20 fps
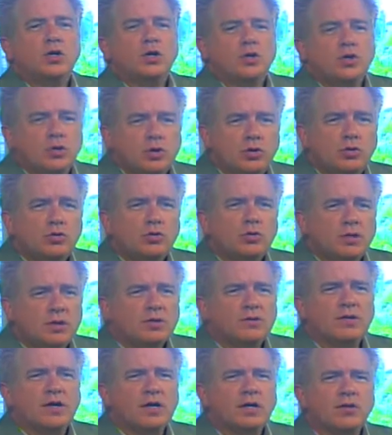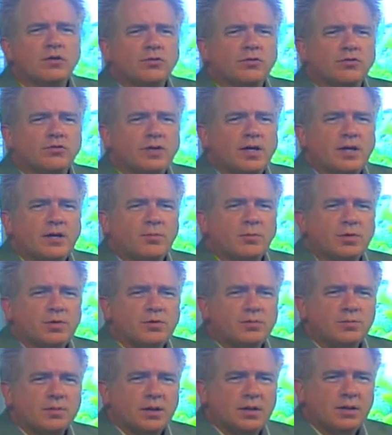you can take your stand
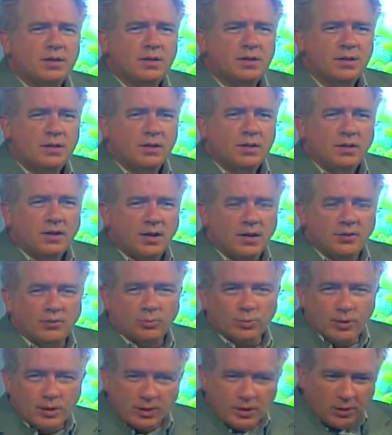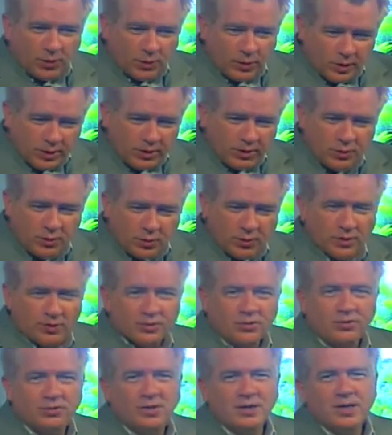with me as we go into New York
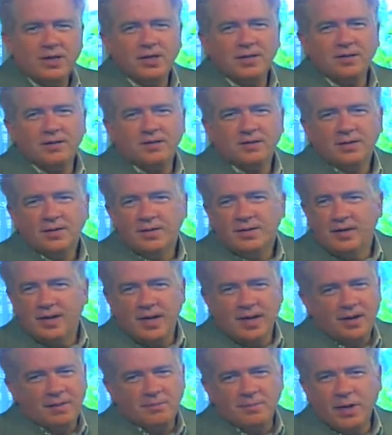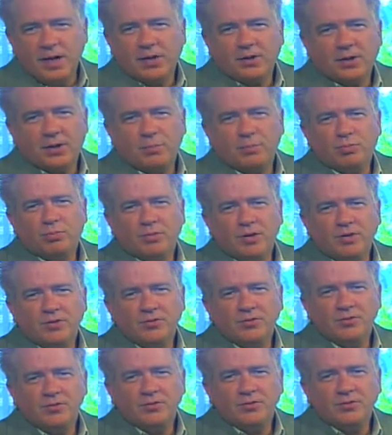City and make our
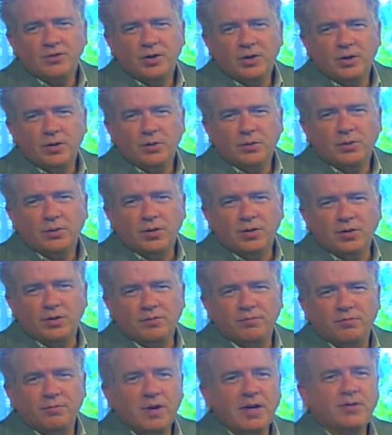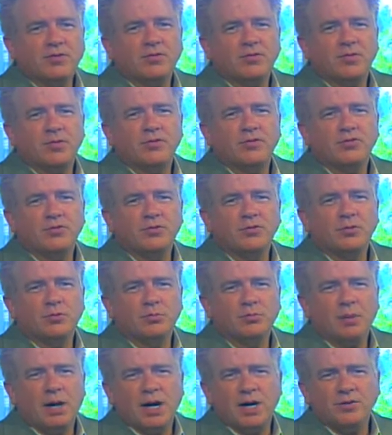presence known in the face of this new
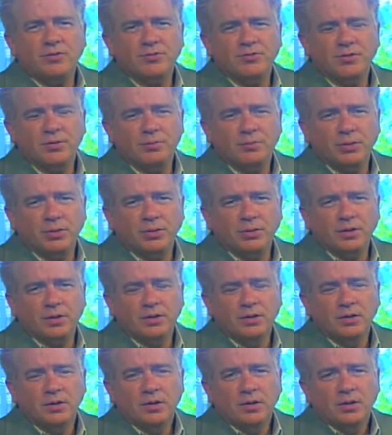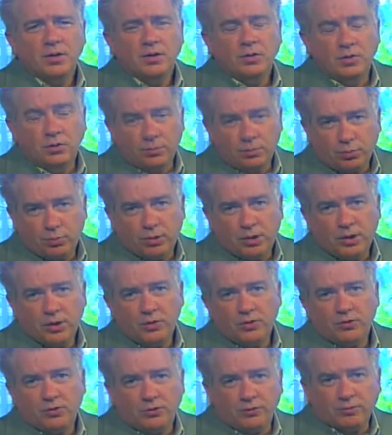mosque they're building. Your
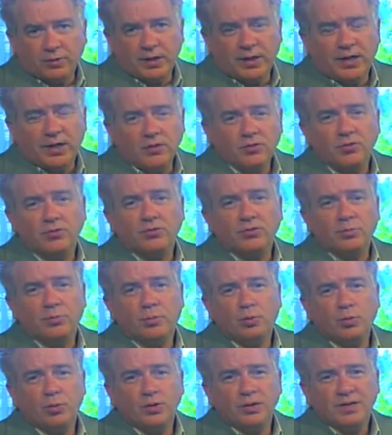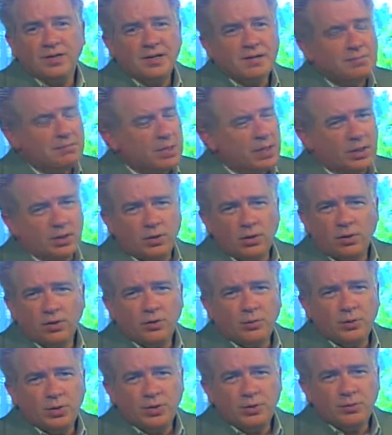prayers, your financial support, make all
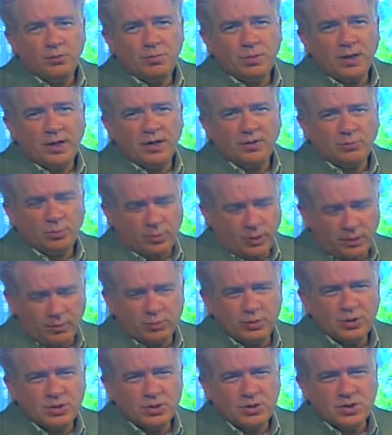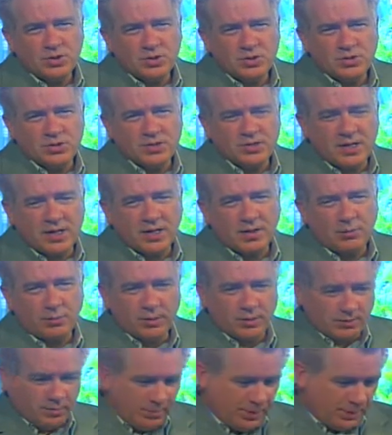that we do possible. I appreciate you standing
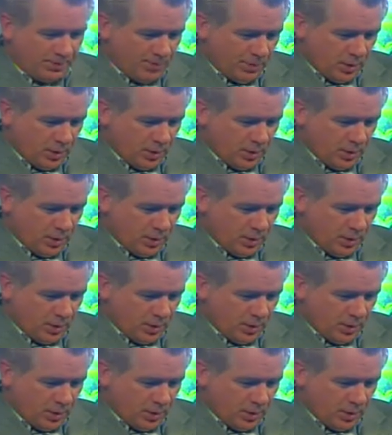with me.